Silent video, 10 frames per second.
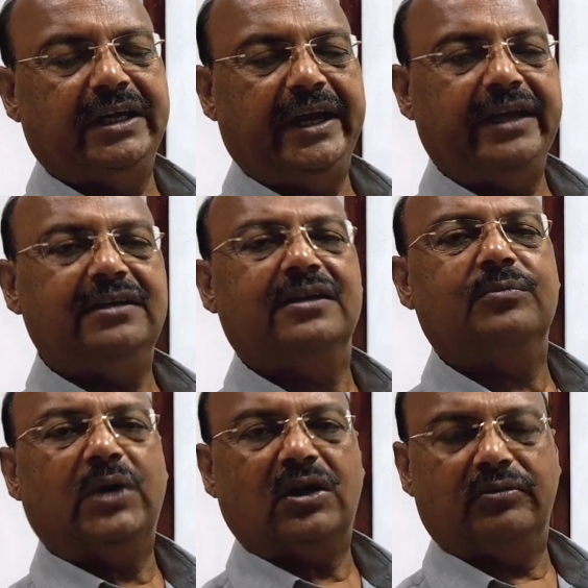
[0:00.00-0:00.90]
n
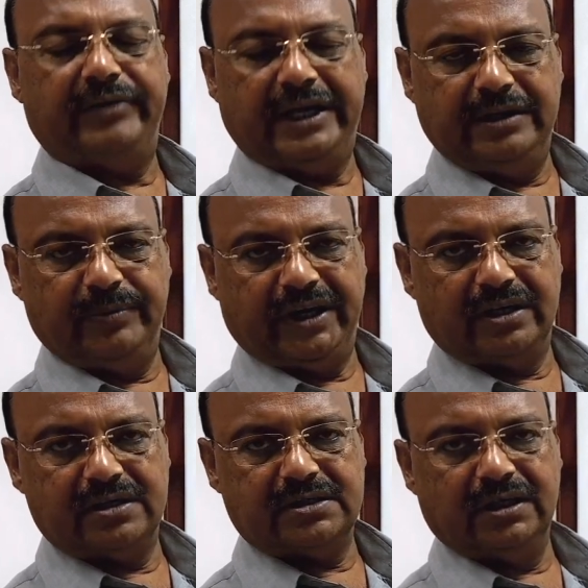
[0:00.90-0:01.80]
number of
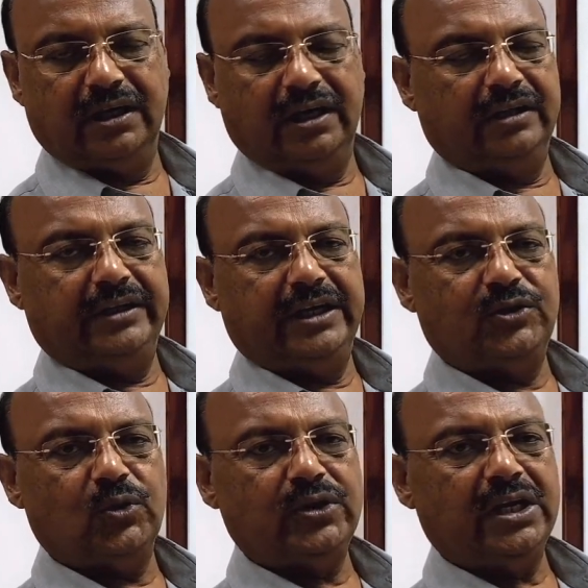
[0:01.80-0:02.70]
elements, then
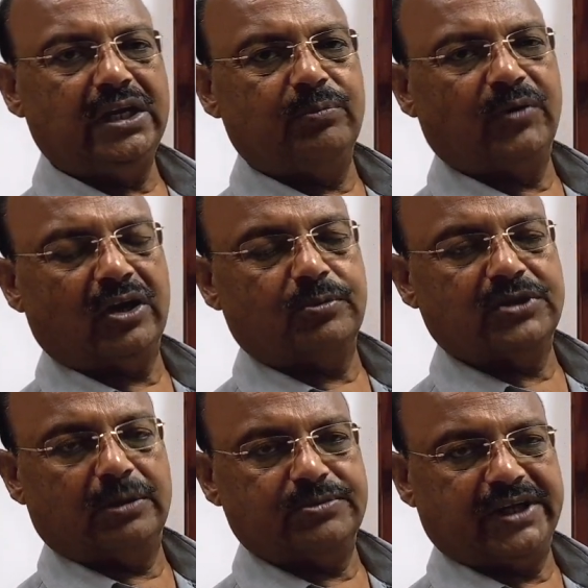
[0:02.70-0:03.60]
total number of
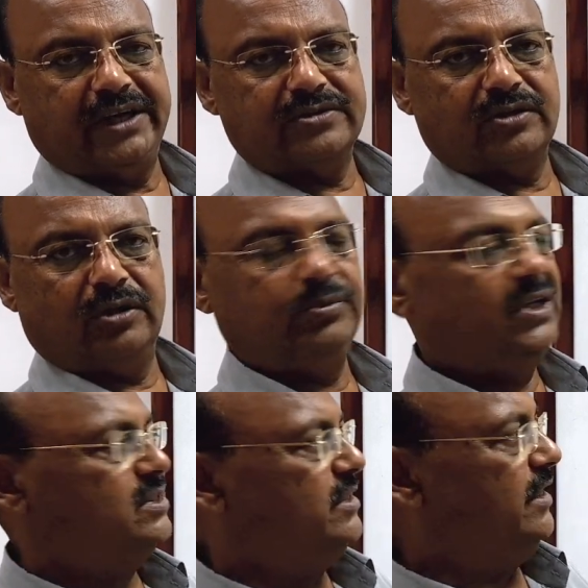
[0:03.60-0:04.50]
subsets of
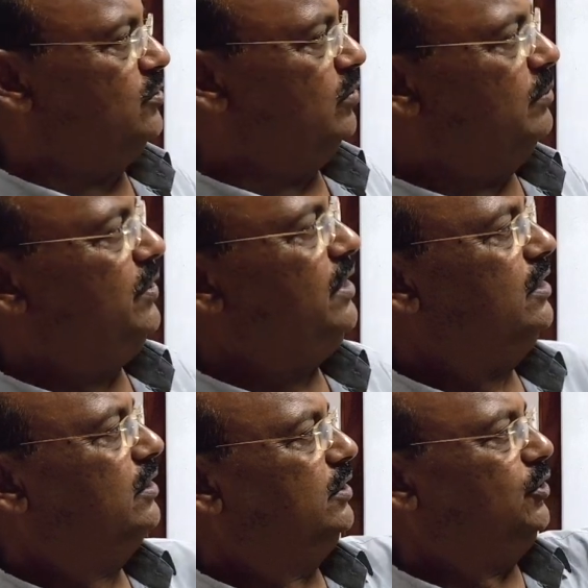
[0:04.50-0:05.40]
this set will be
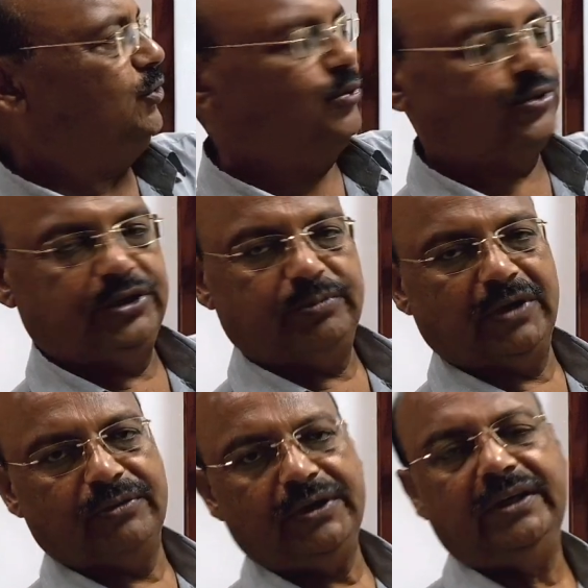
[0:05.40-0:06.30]
2 to the
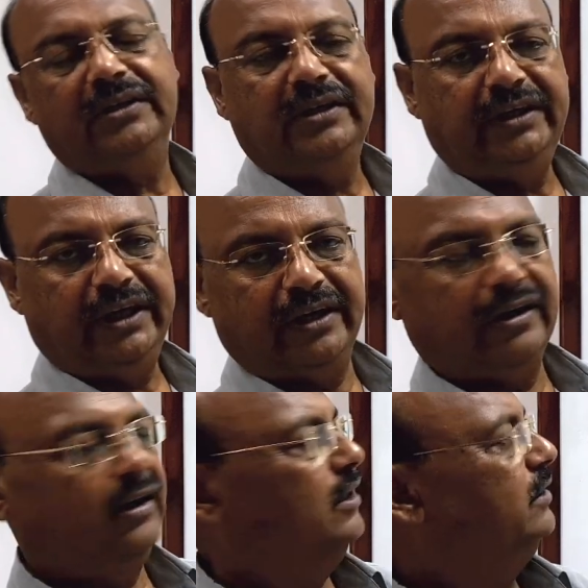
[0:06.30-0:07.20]
power n.
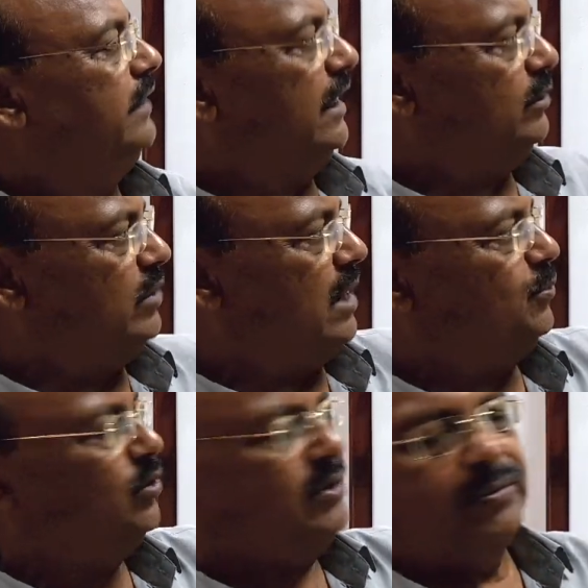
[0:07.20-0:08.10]
That we have
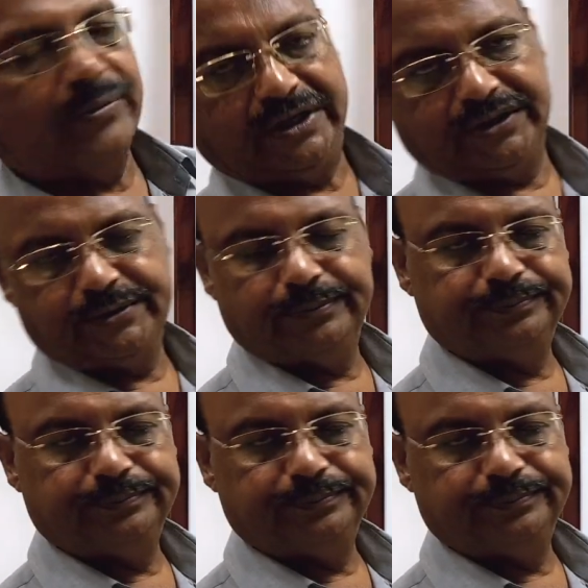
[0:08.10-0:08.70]
to remember it.